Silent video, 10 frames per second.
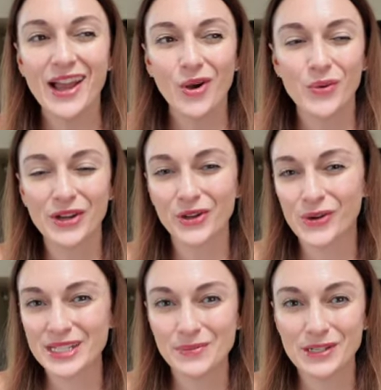We are
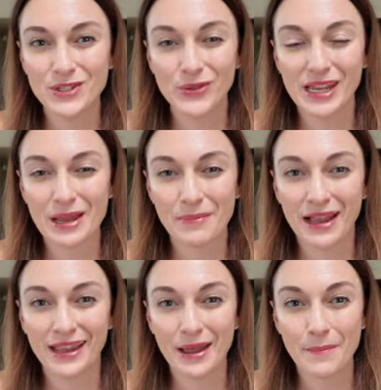going to be doing
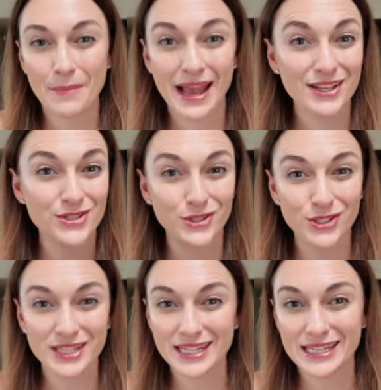my Master
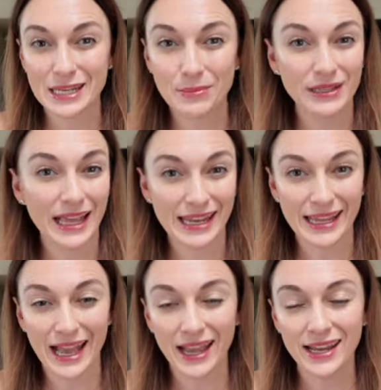Disney Planning
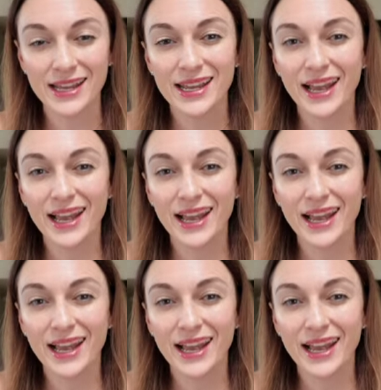Guide.